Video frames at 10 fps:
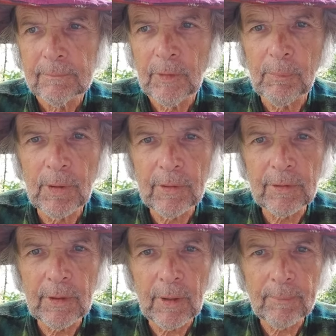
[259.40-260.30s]
The
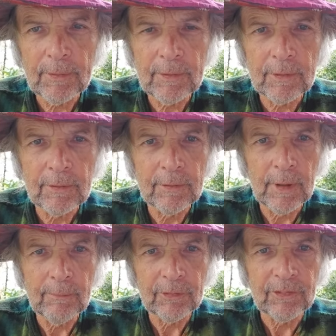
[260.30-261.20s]
bearded carpenter
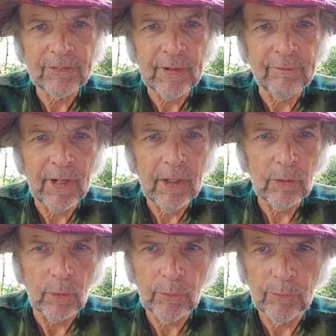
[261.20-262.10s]
named
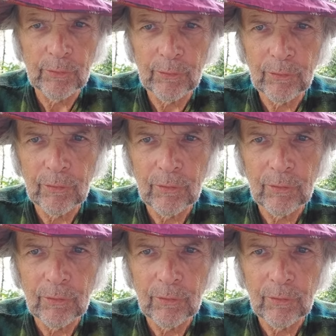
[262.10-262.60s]
Stephanos